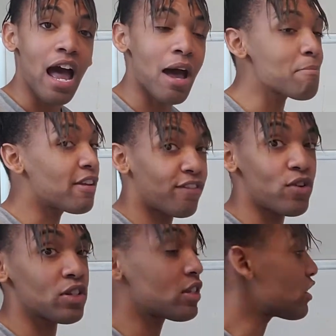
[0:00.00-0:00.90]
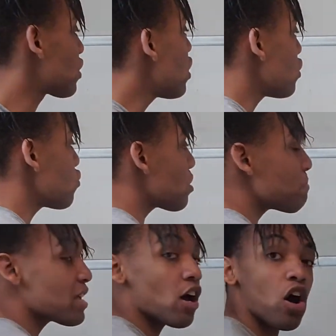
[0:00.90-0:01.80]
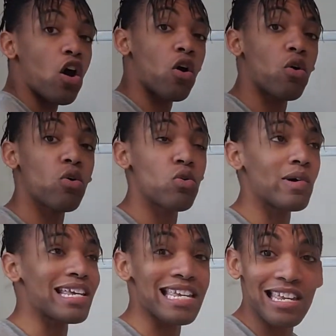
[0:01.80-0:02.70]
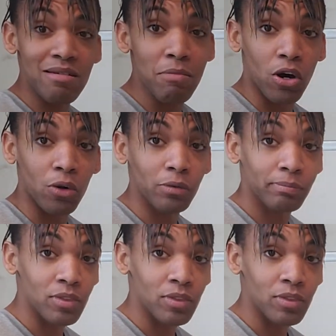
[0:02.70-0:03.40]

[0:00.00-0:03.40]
I mean, for instance, you could be a whole emo,